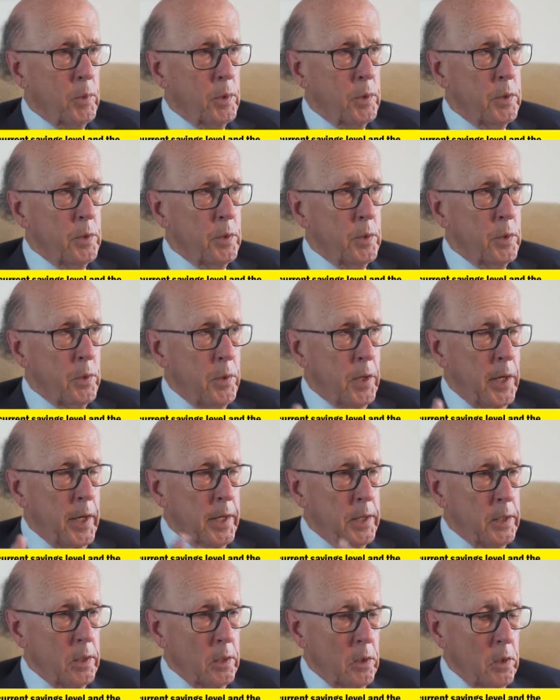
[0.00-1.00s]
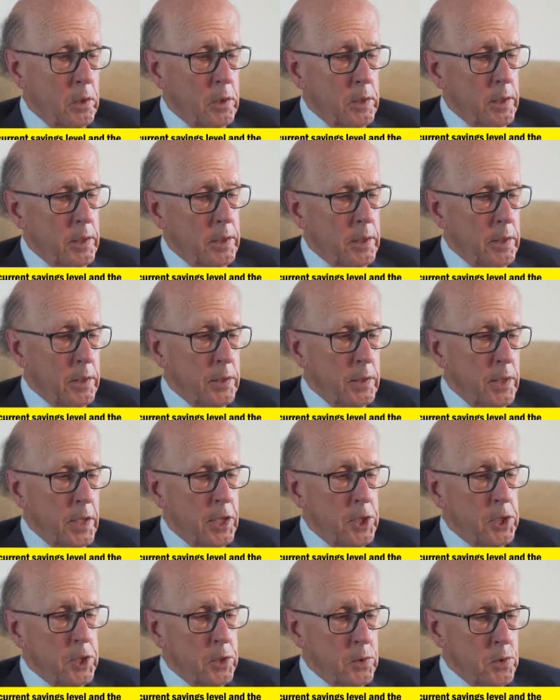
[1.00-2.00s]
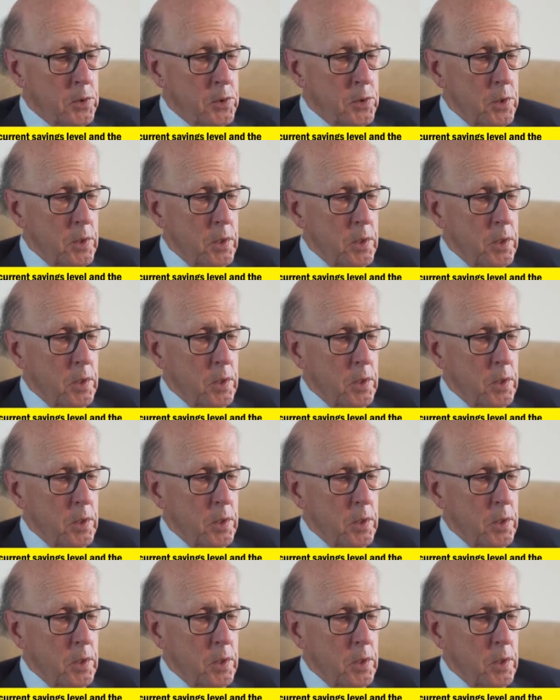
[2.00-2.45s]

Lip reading: When you can't look at a nation's